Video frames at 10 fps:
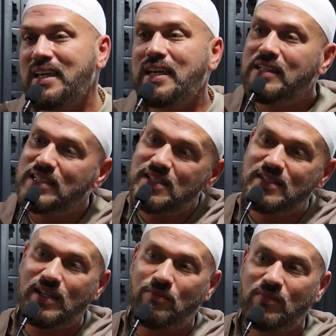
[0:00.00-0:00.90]
he
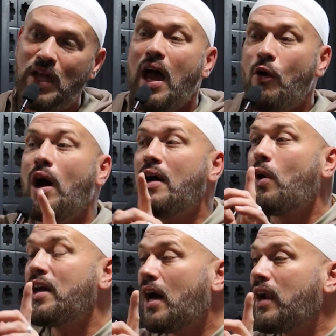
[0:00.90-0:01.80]
tests him.
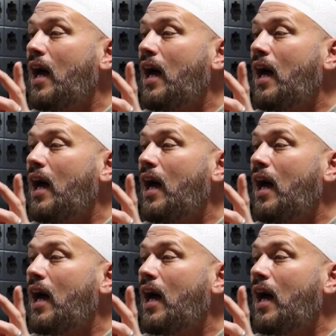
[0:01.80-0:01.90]
And